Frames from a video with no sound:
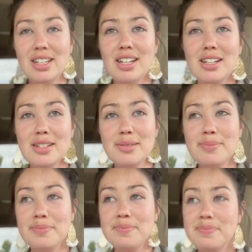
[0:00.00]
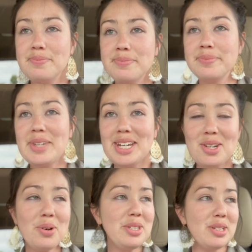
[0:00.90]
and I
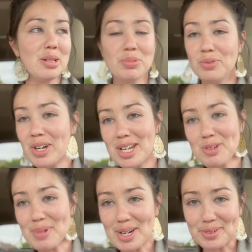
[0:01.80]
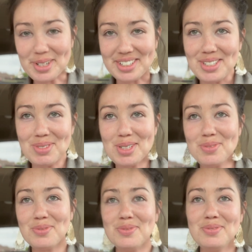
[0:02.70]
know He's going to provide no matter what, even if,
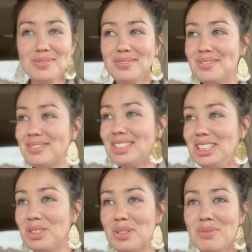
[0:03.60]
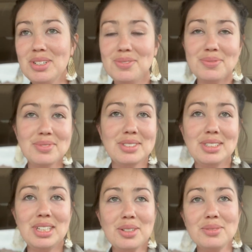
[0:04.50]
you know,
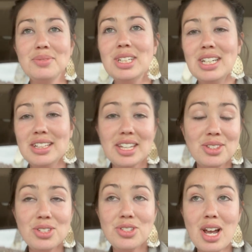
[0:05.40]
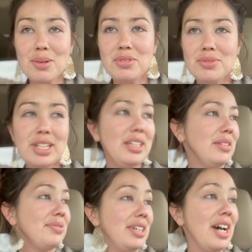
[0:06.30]
like this job, if I
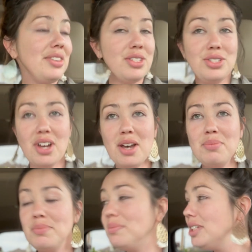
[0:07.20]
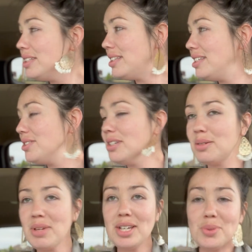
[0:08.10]
got this job, he's gonna
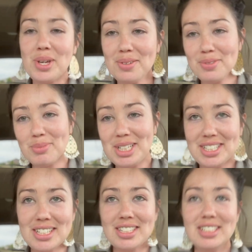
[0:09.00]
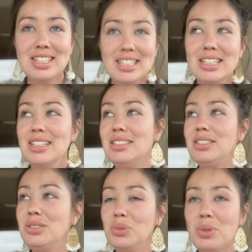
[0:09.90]
make a way for me to
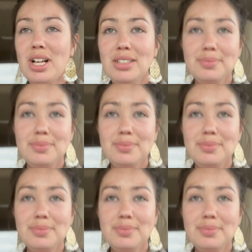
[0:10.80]
do well.